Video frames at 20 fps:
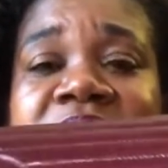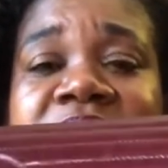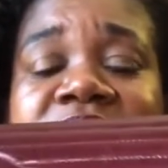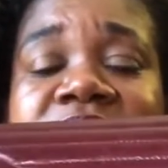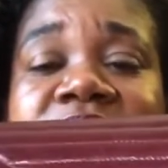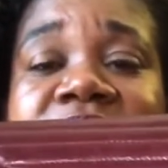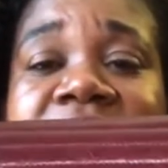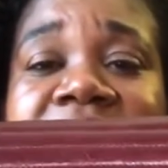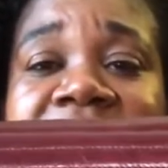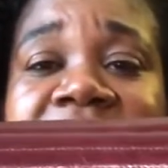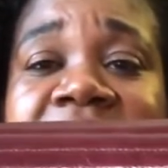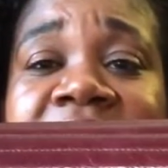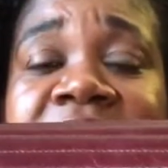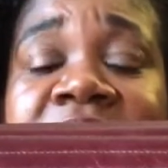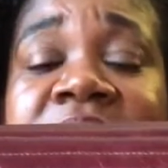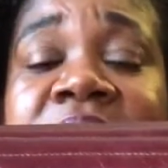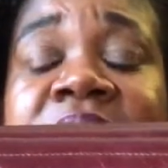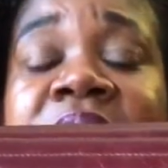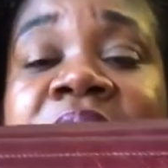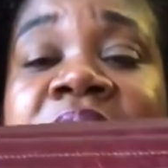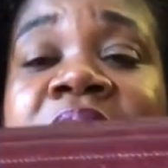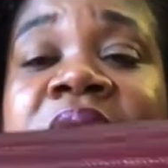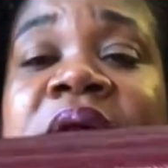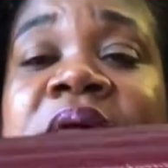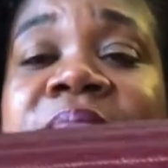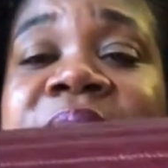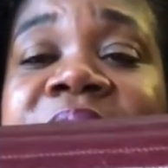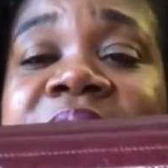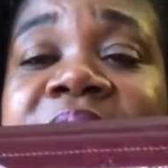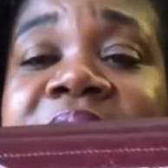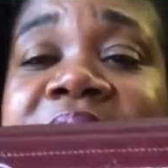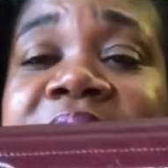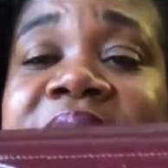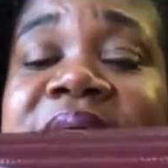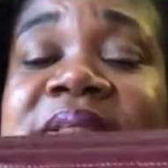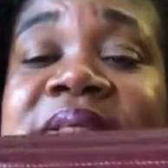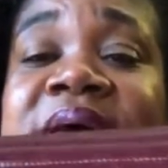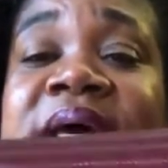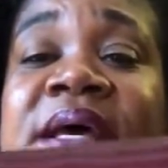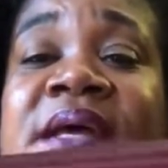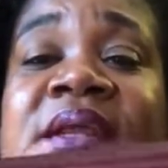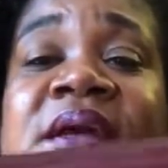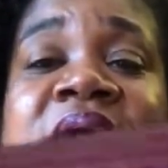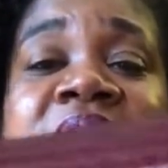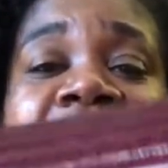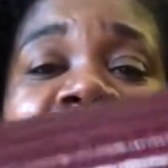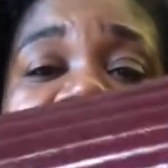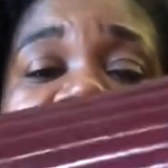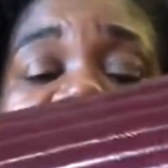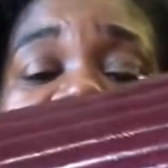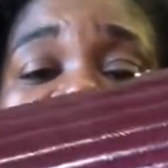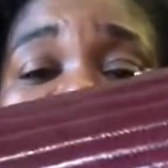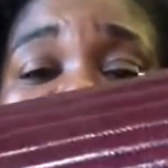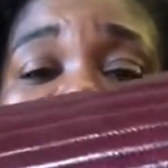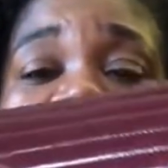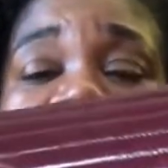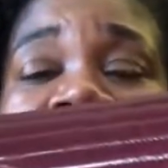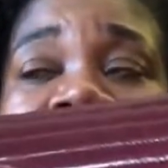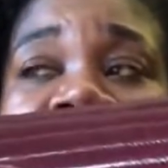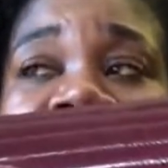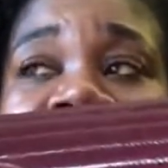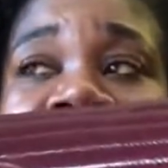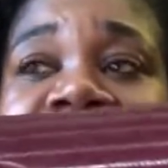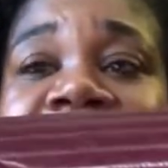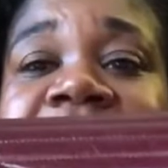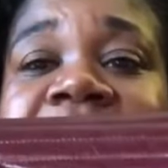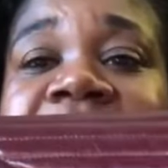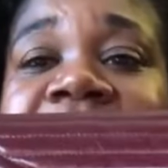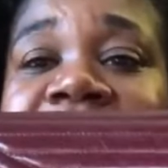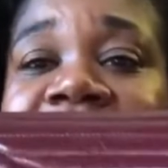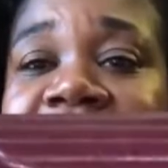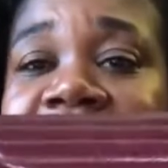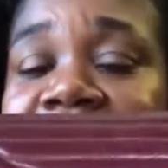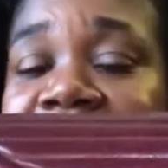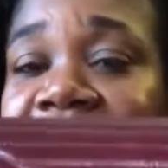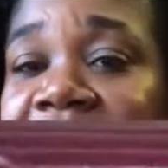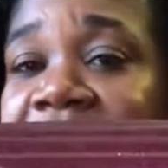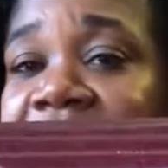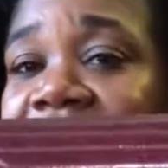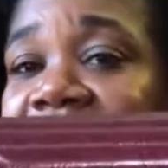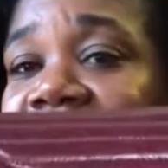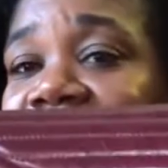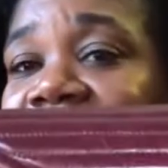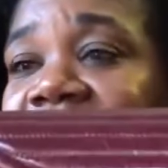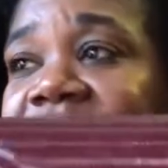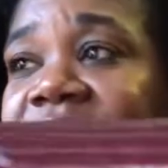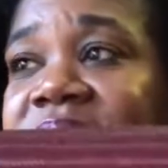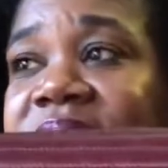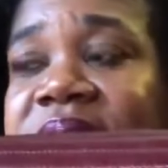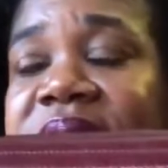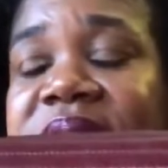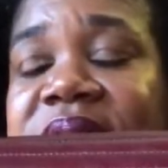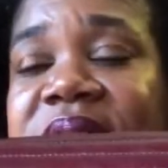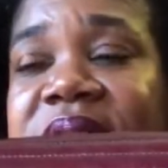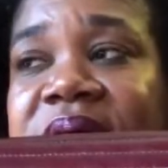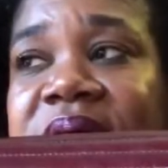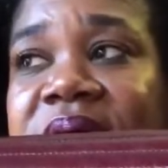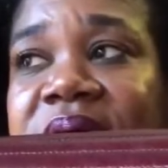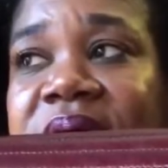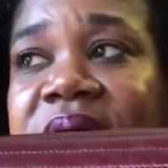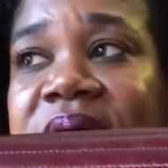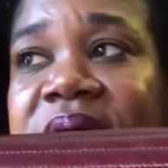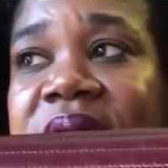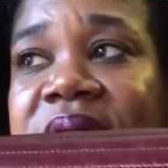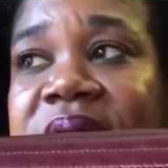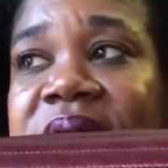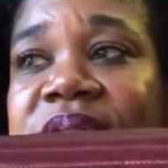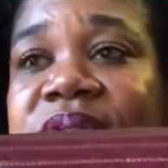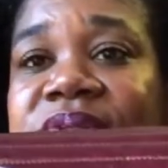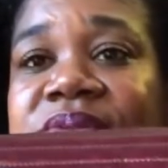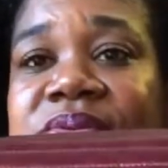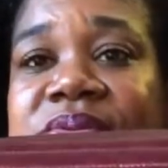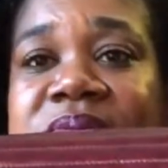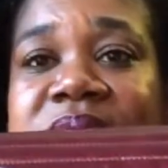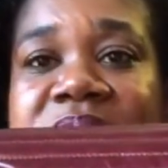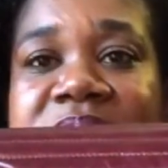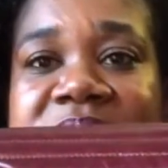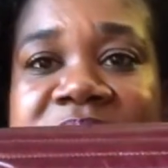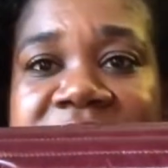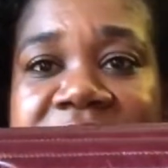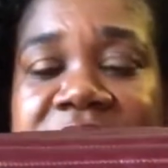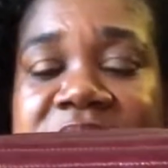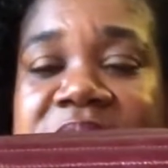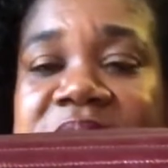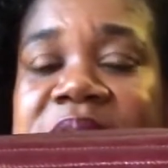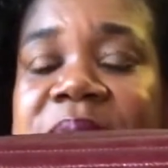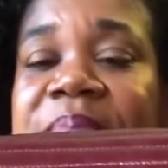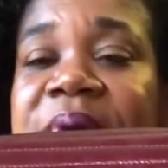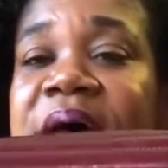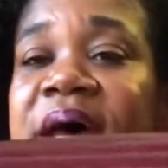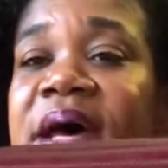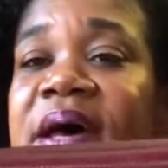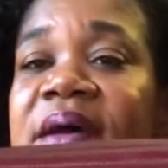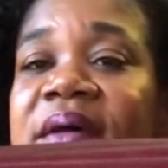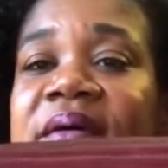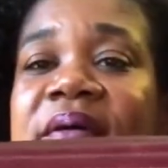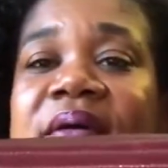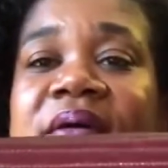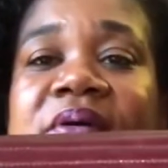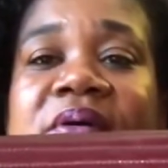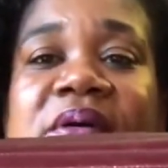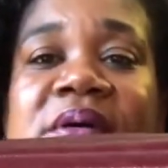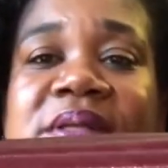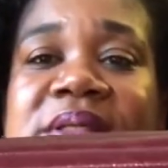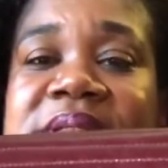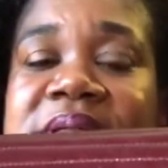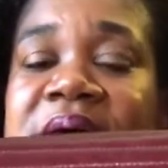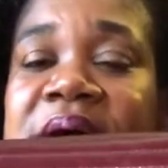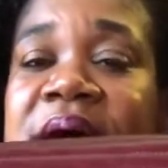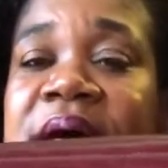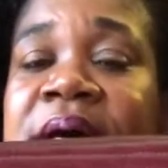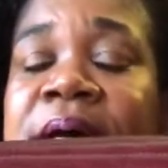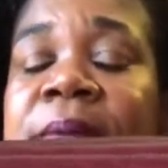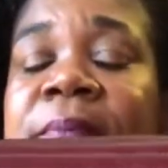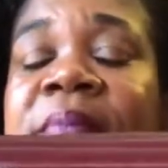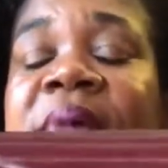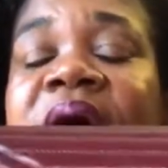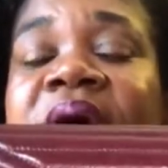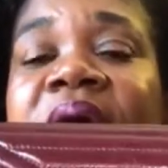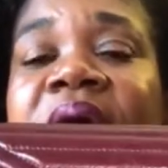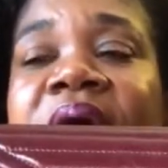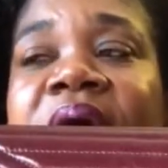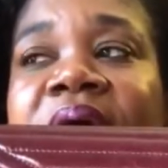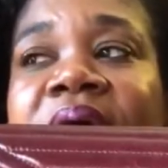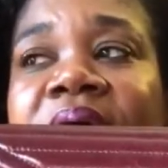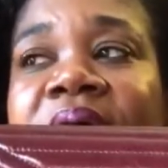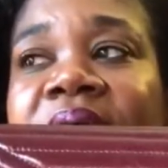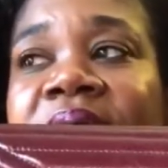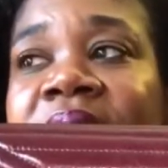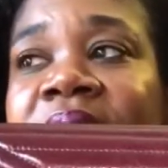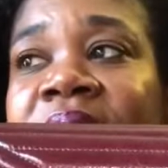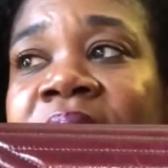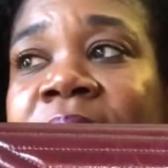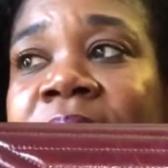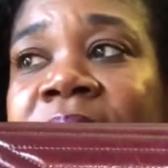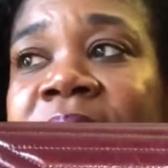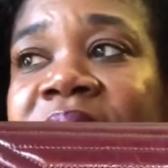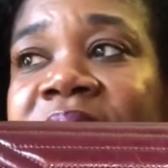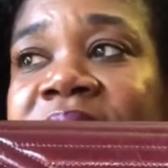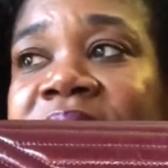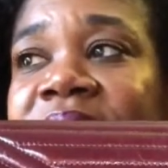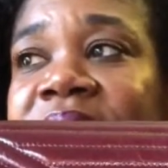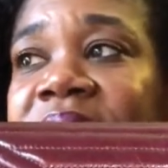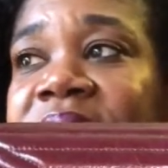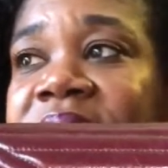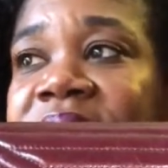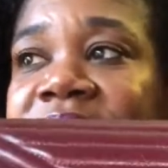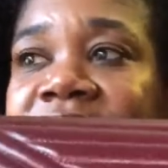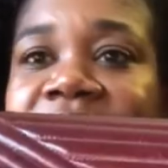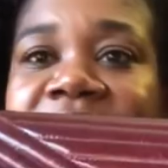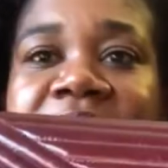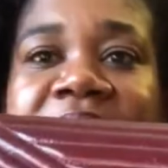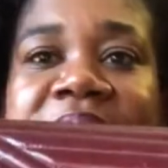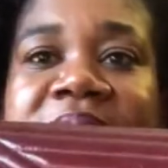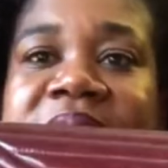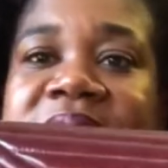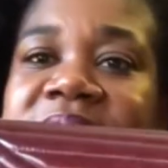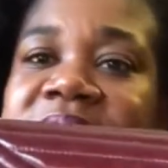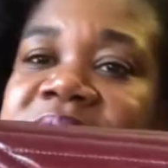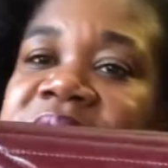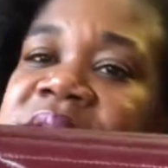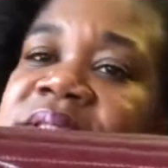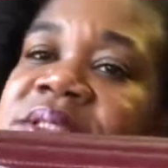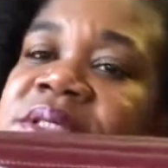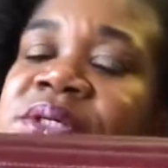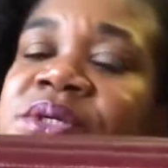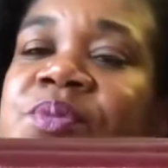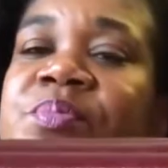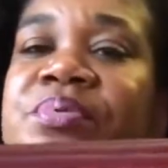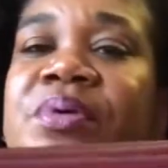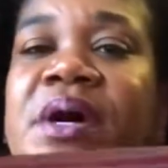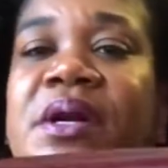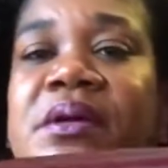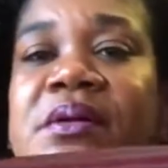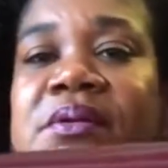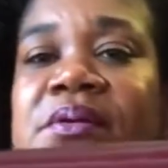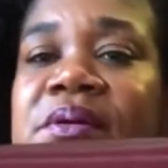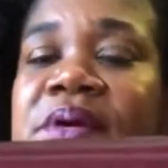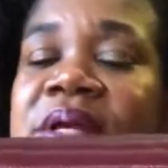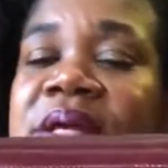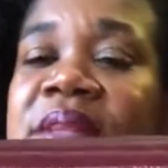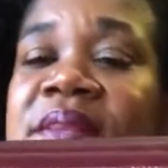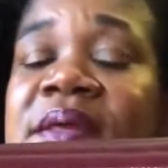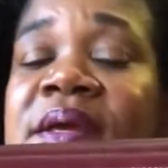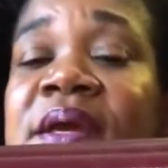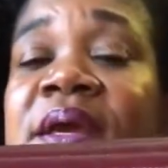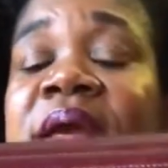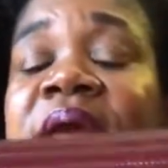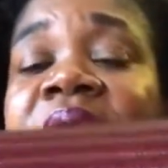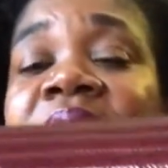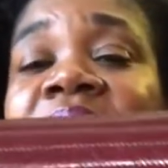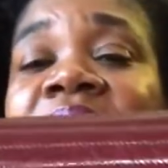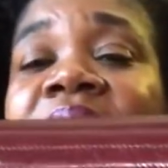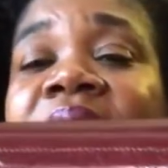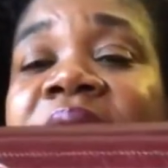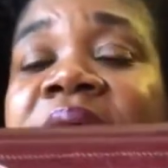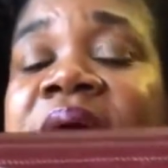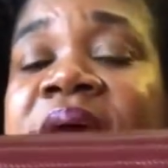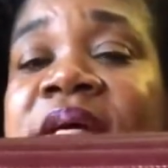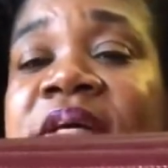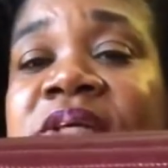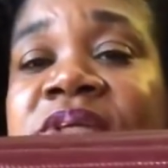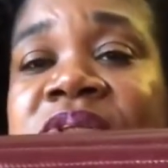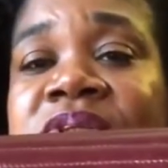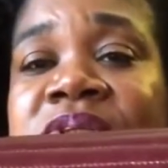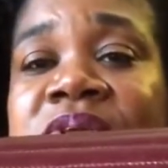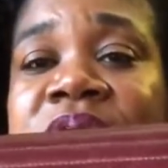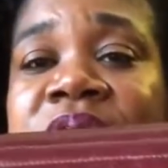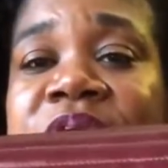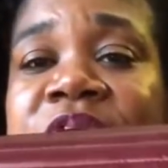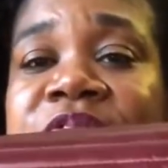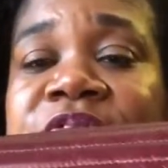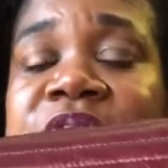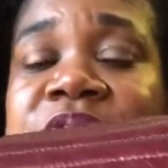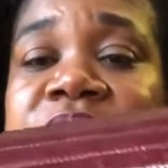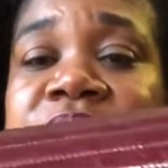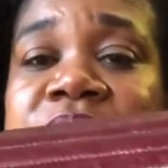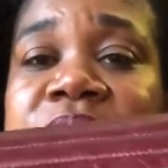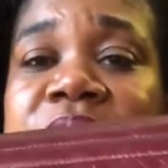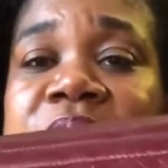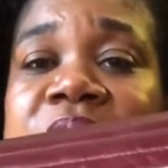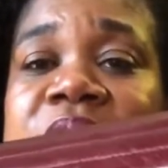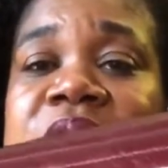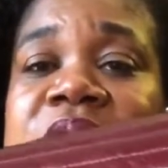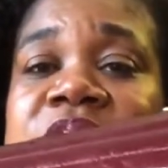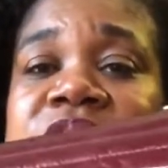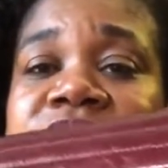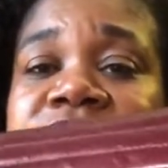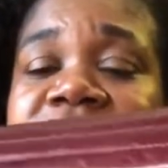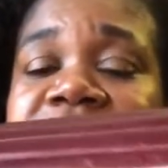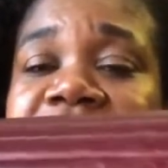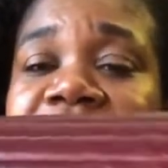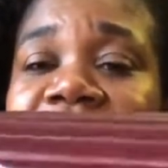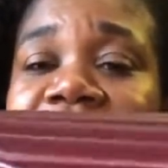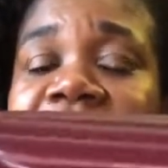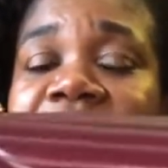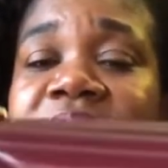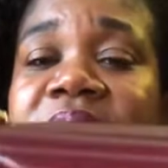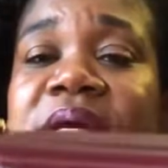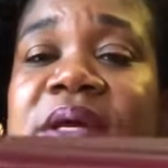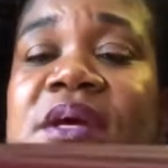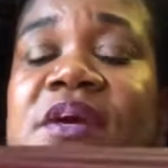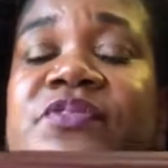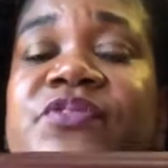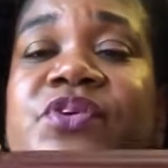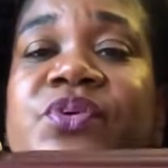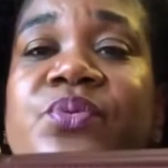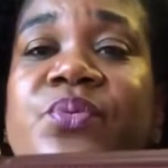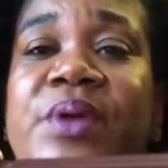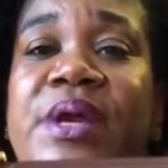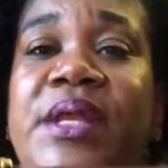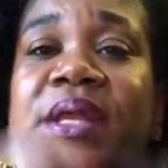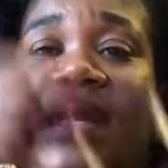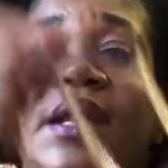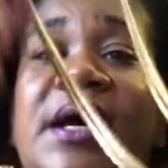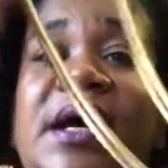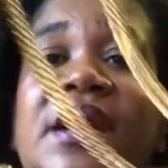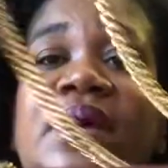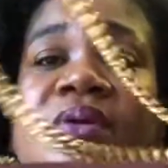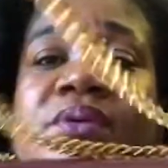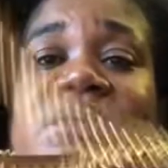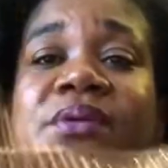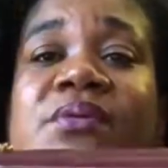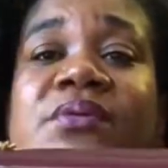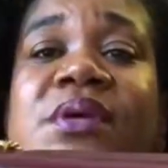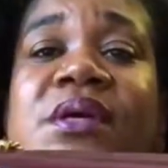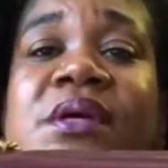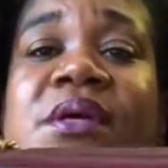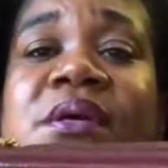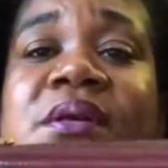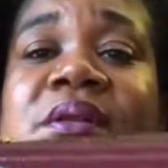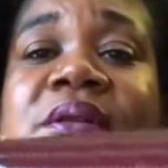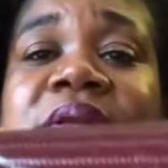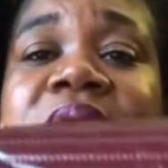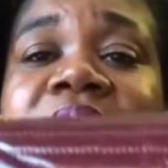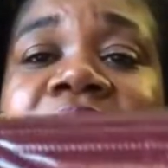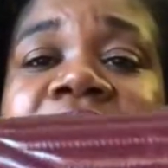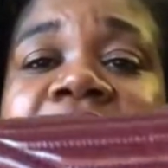retail. But like I said, this bag is they do sell this bag all the time. It's not like a discontinued product or anything. And so if you are interested in it, if you wait it out, you can